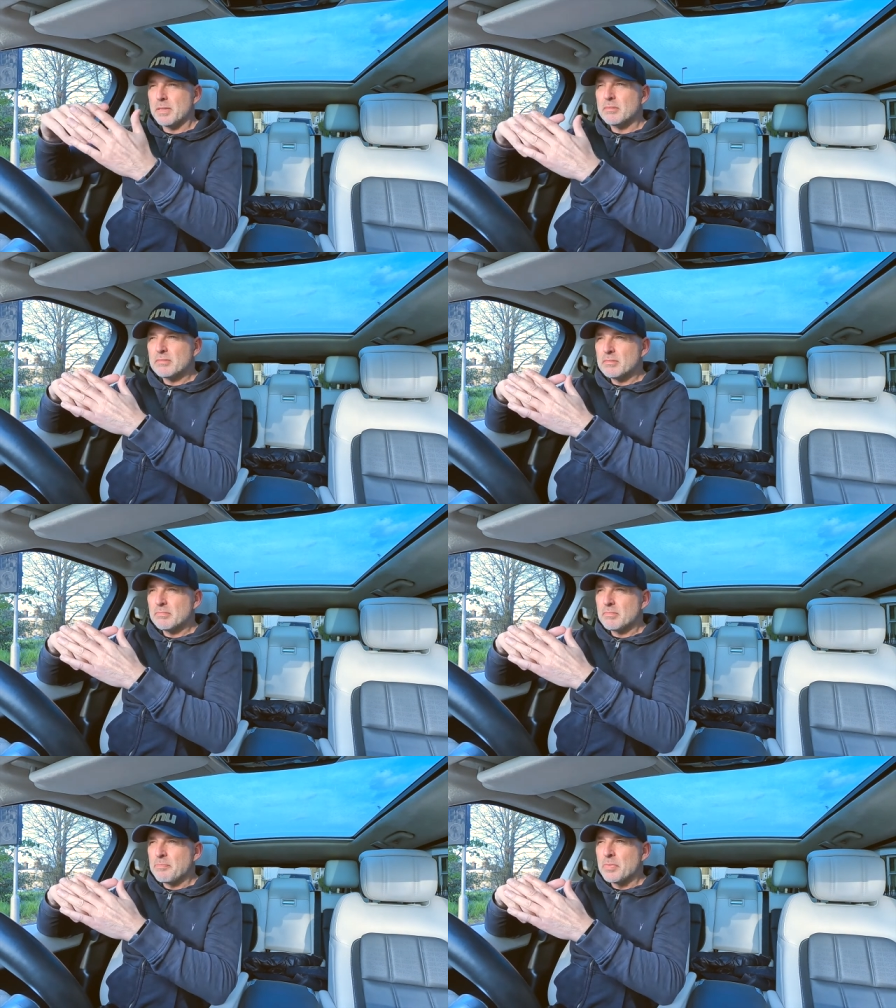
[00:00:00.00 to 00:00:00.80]
but
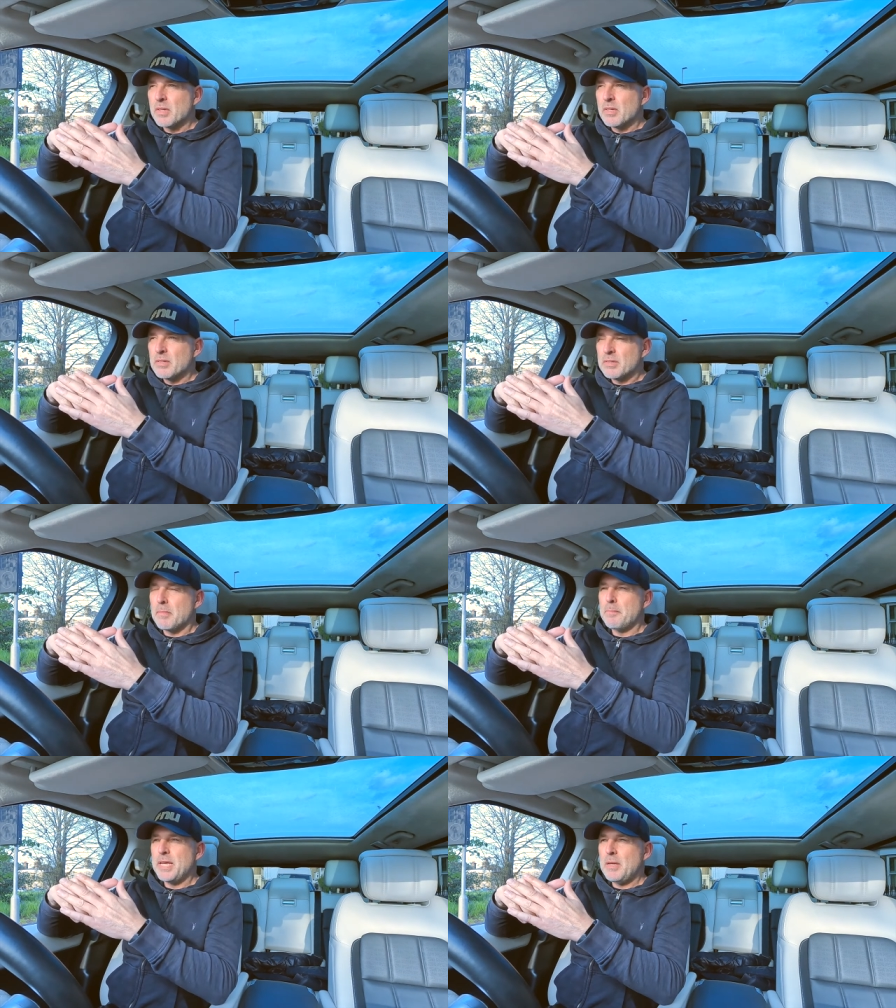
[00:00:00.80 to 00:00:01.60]

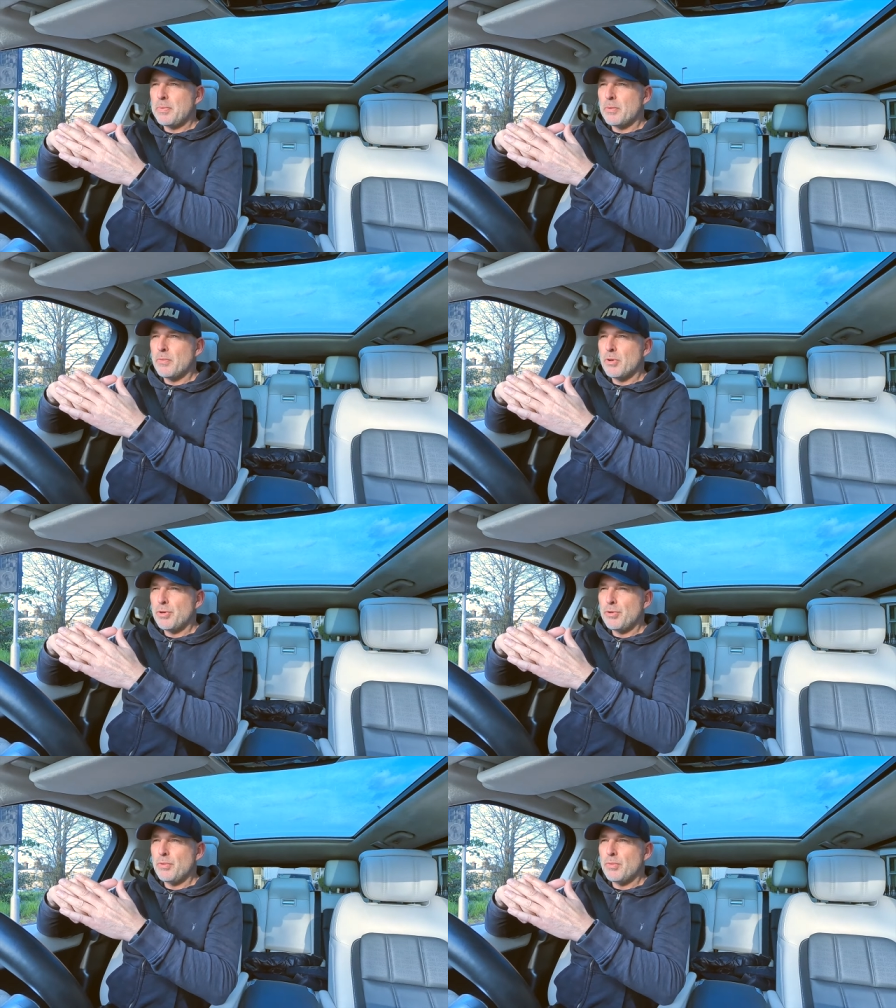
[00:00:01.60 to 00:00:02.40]
some people
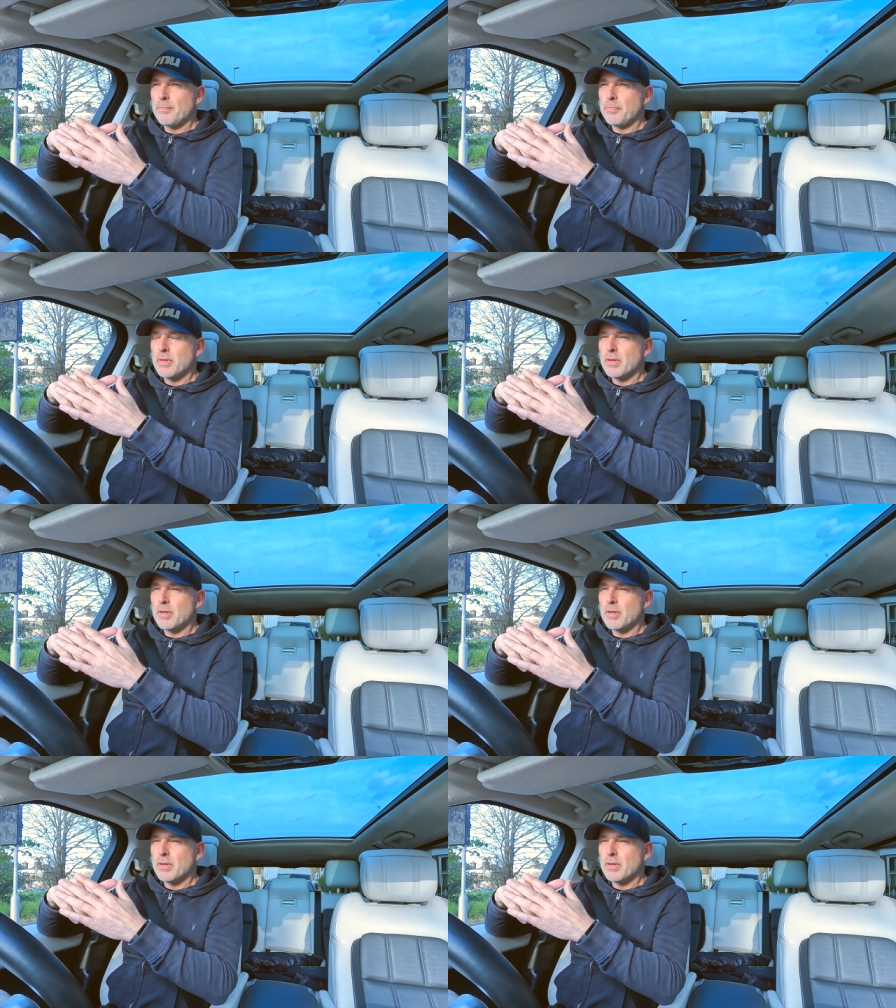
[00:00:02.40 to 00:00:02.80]
who